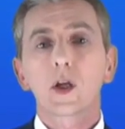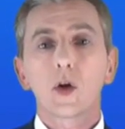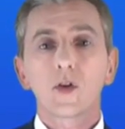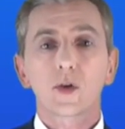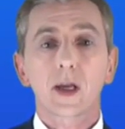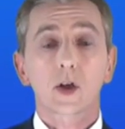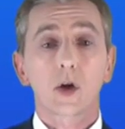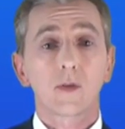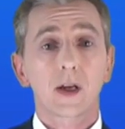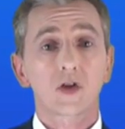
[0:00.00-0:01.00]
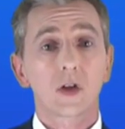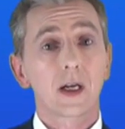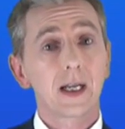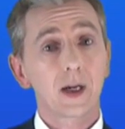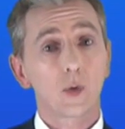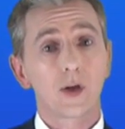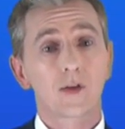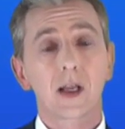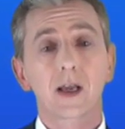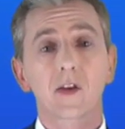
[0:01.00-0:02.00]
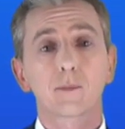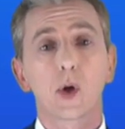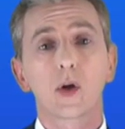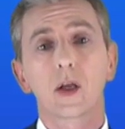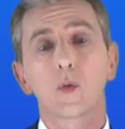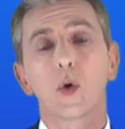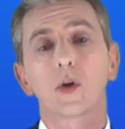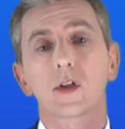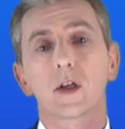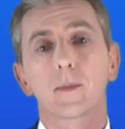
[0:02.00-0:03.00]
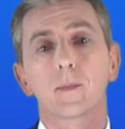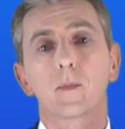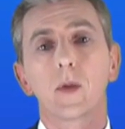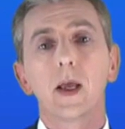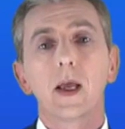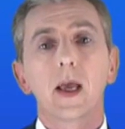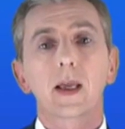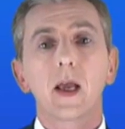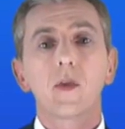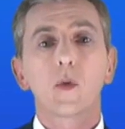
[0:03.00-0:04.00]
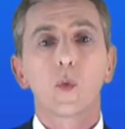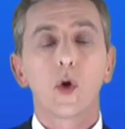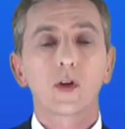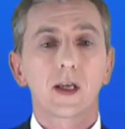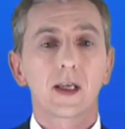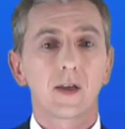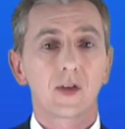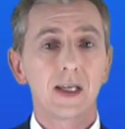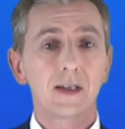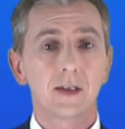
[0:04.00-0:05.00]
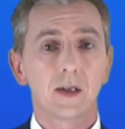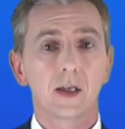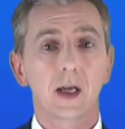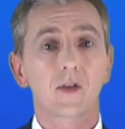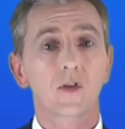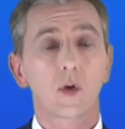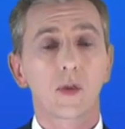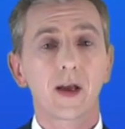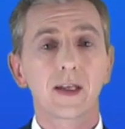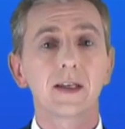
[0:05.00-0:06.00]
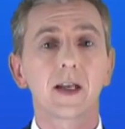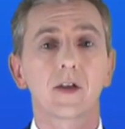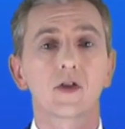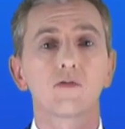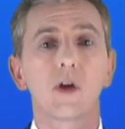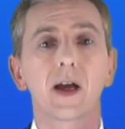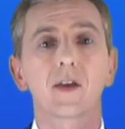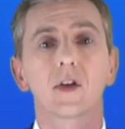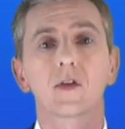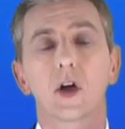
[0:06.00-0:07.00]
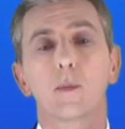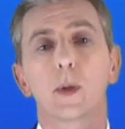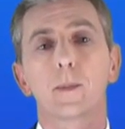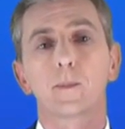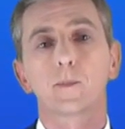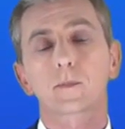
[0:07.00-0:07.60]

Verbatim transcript: We can also get convection in liquids, like this boiling water. Again, the water here is heated, and so that heat energy rises up.